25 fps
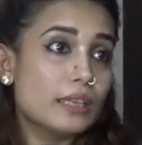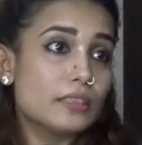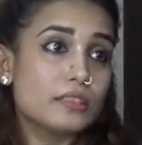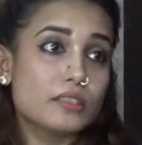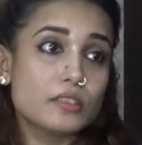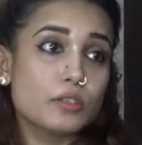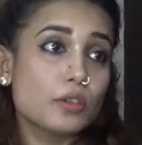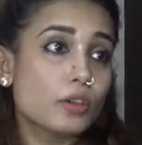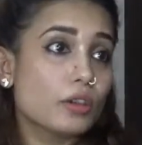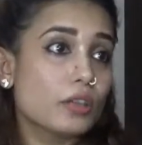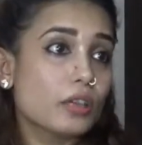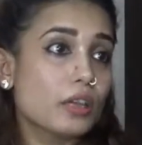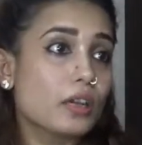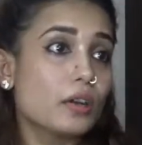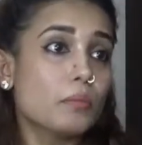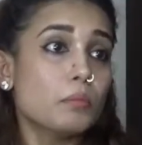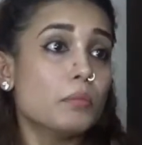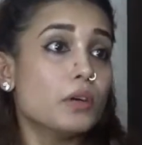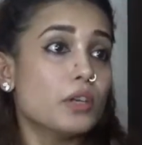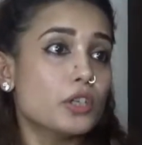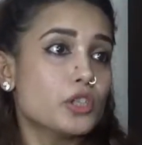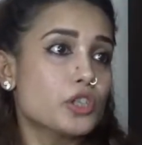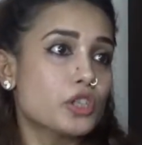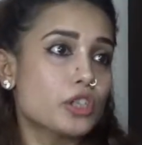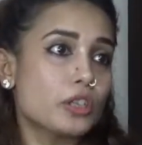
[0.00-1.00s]
It's not a
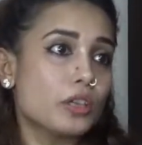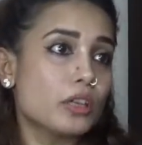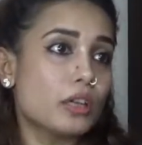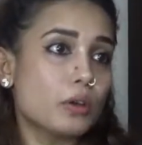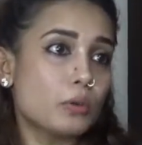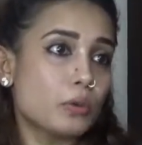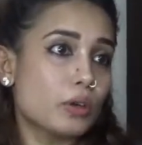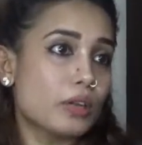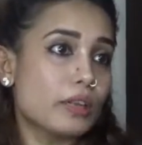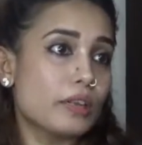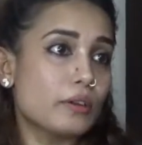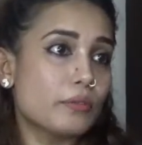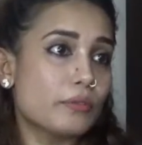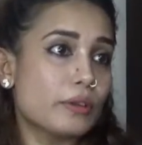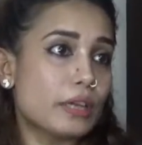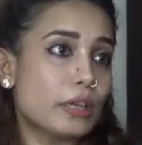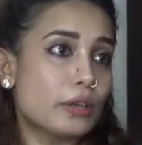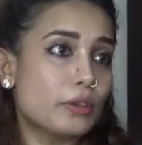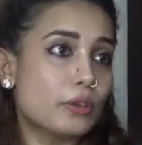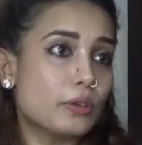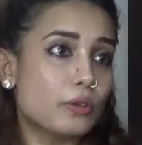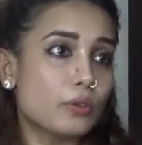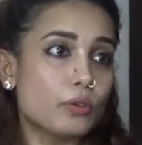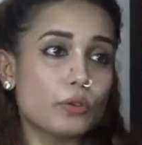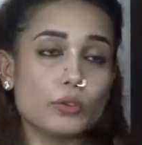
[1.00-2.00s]
commercial outlet
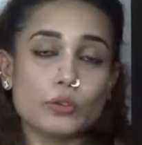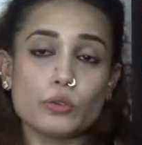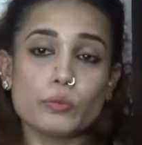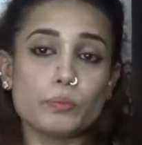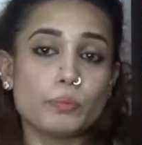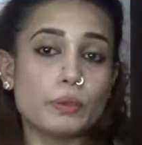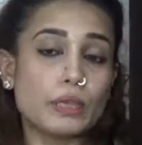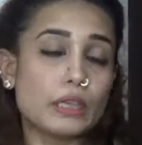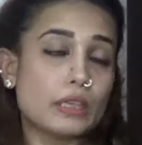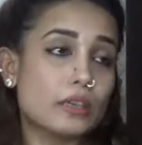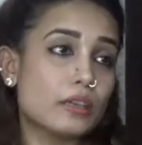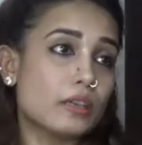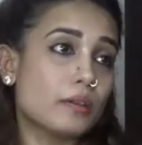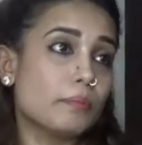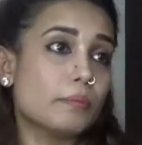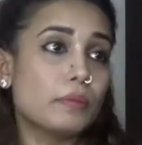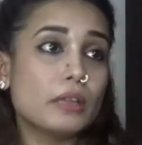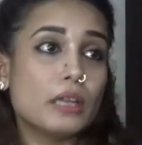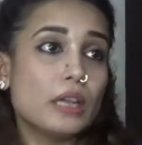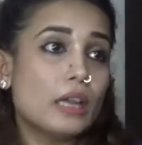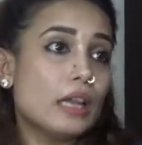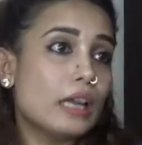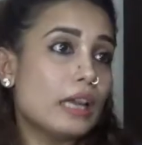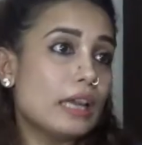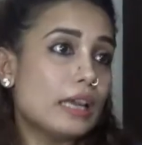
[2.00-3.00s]
where, you know, you pick it
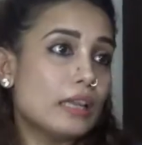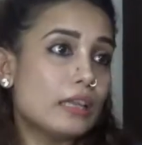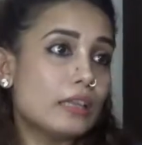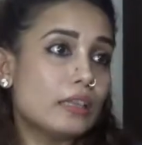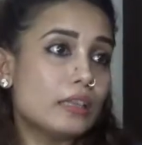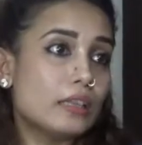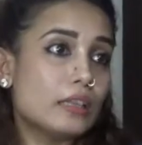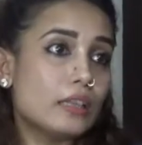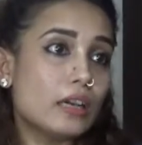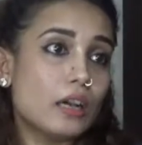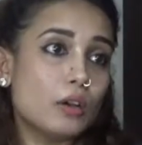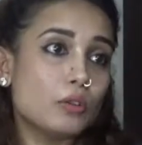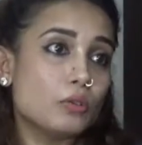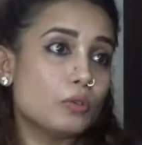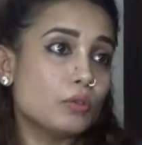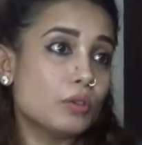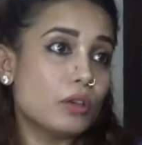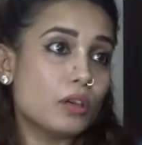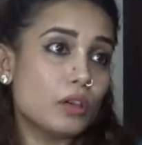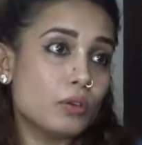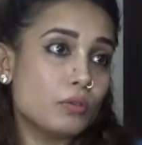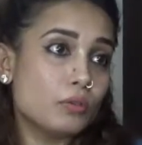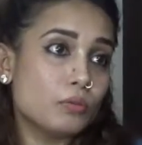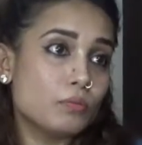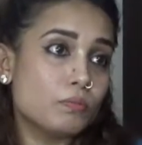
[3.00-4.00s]
up and then
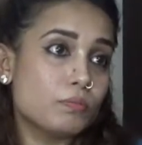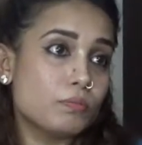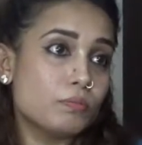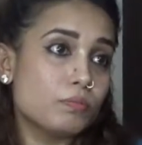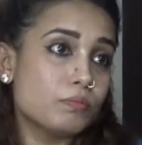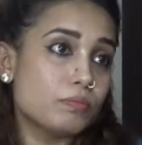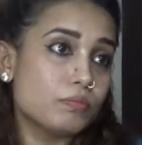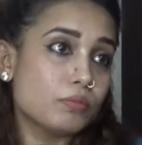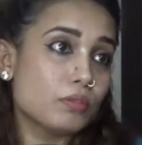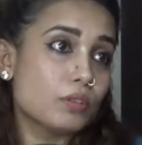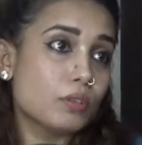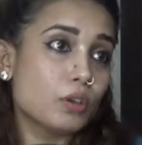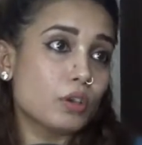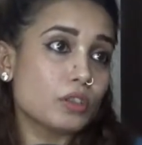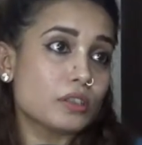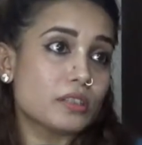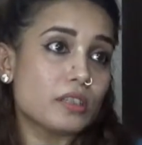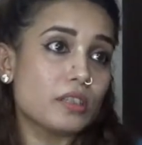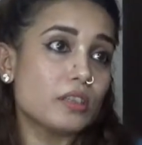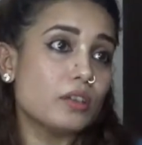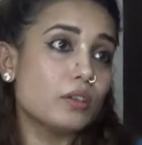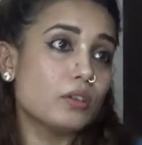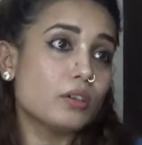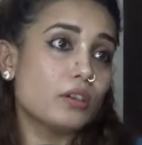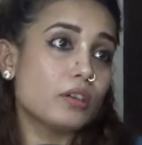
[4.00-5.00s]
how, how
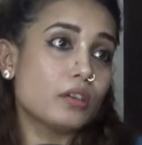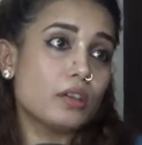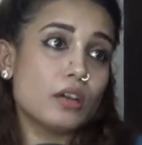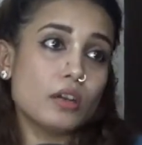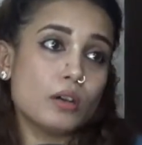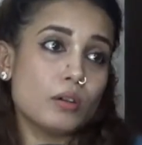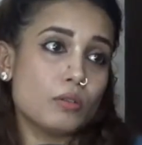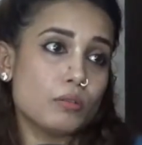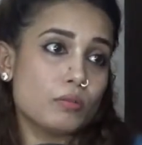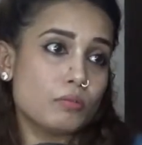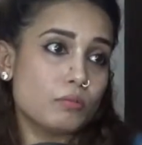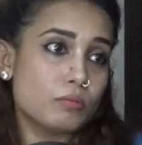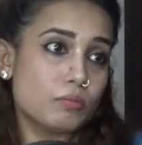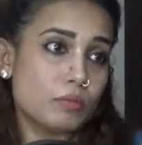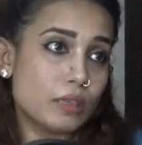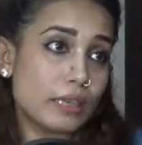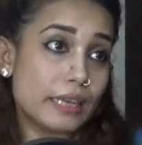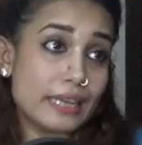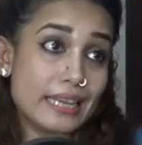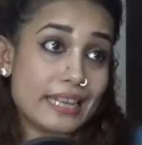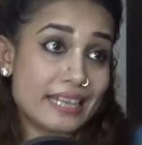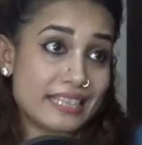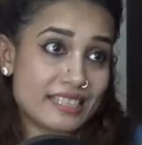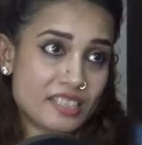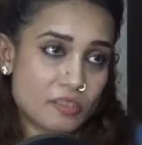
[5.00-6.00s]
costly or how
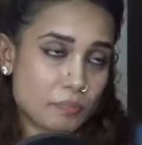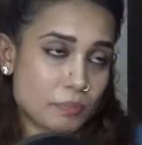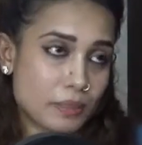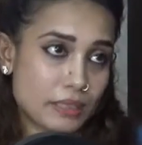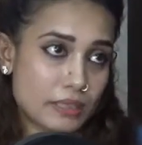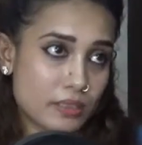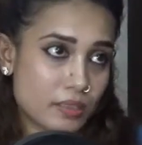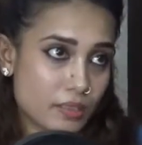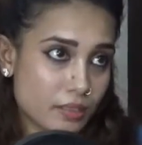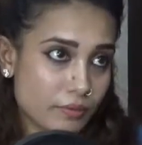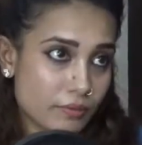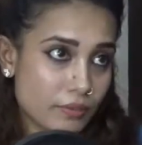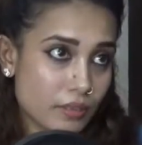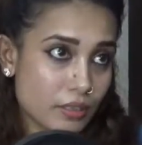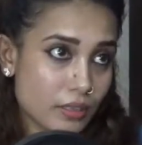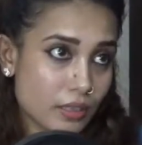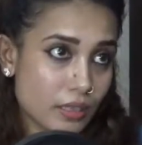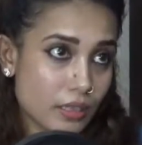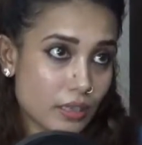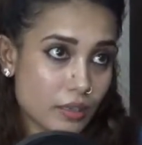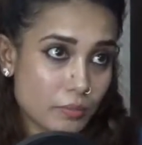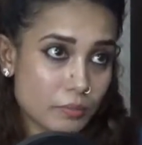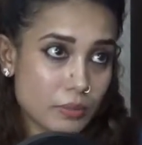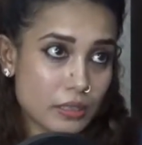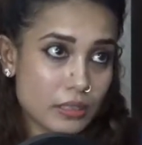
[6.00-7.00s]
inexpensive
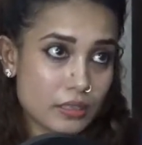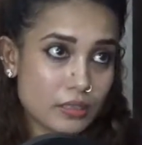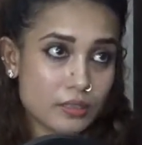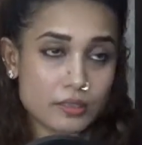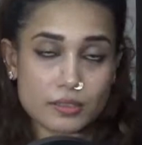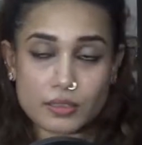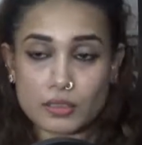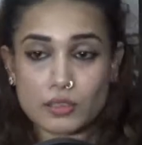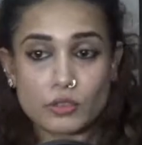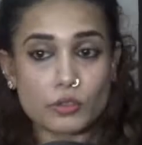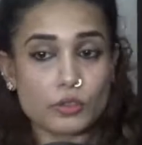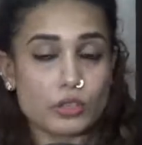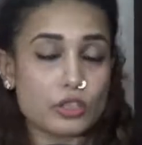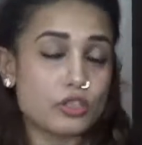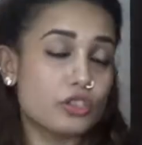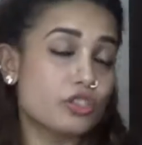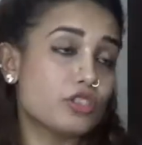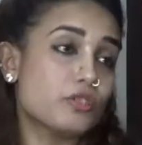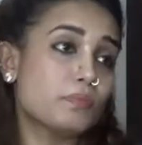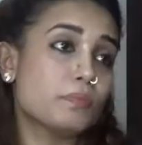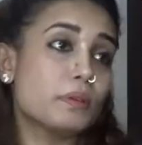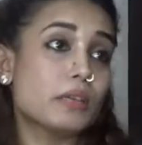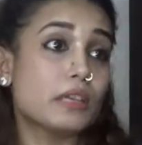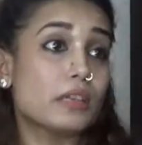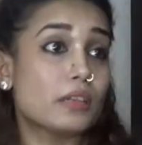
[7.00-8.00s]
the garment is and you can
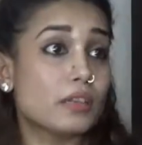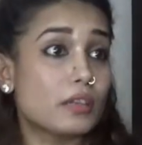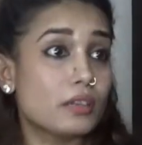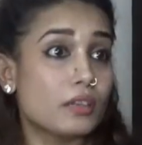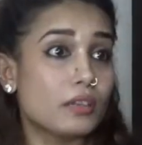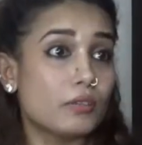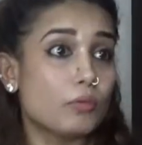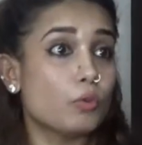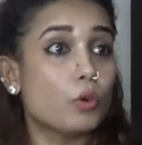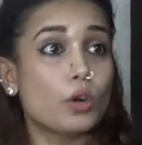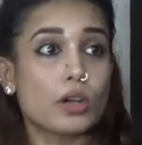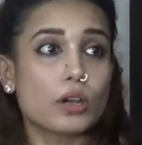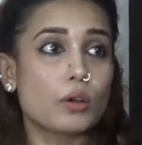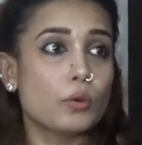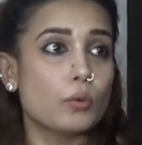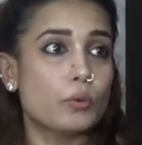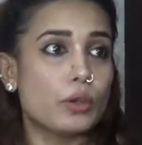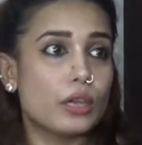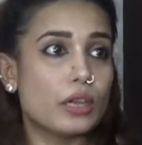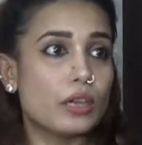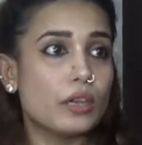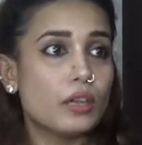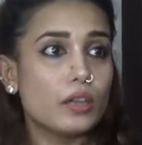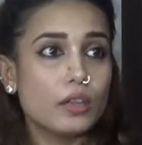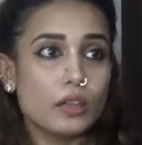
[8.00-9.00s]
just pick it and walk
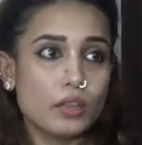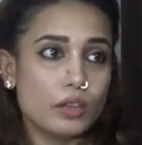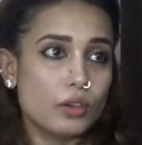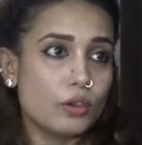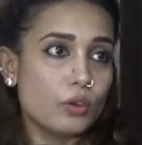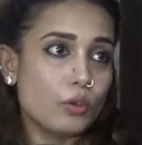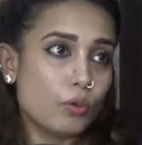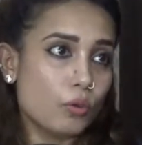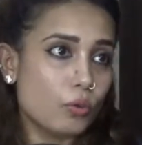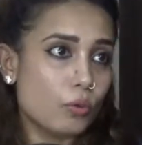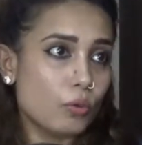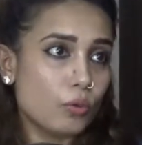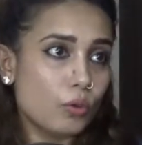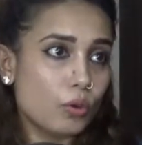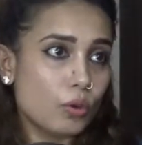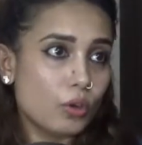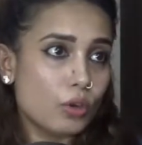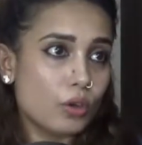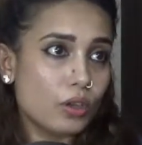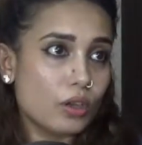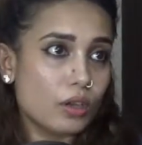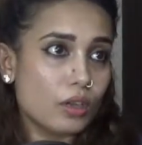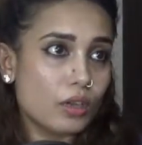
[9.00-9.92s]
away. No.